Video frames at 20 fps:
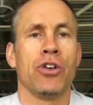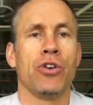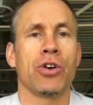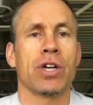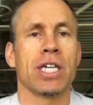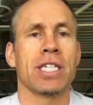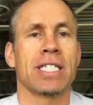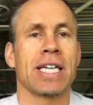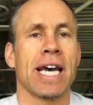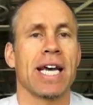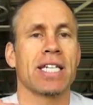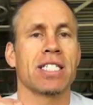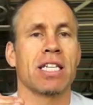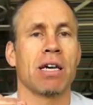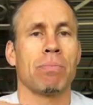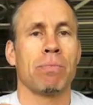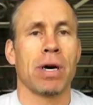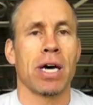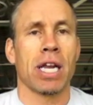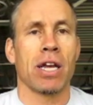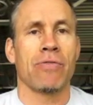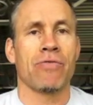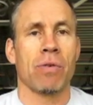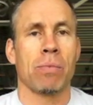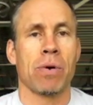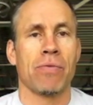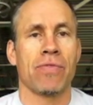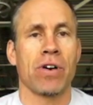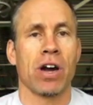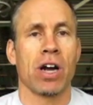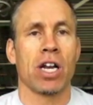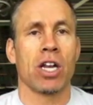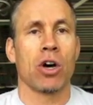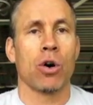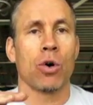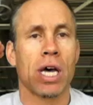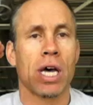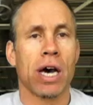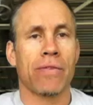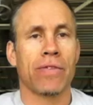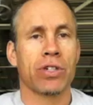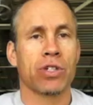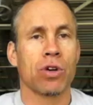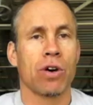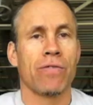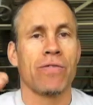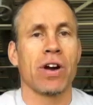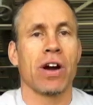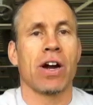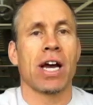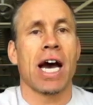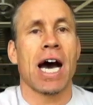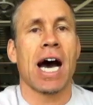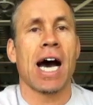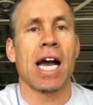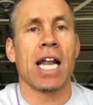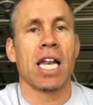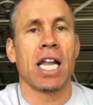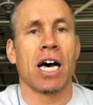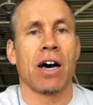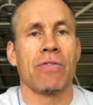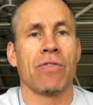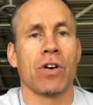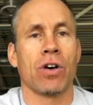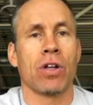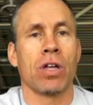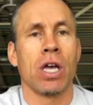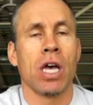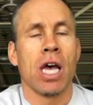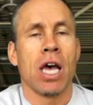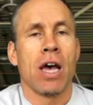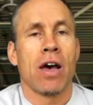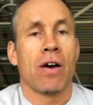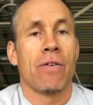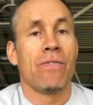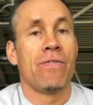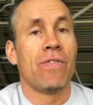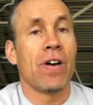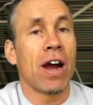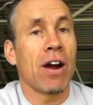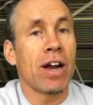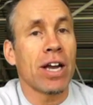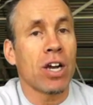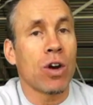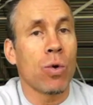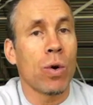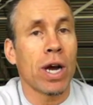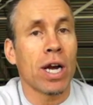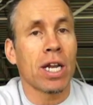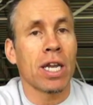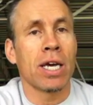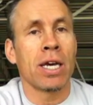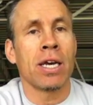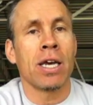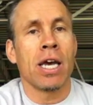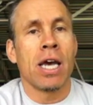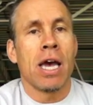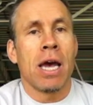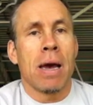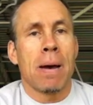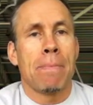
you can take somebody from a very level to a very high level very quickly,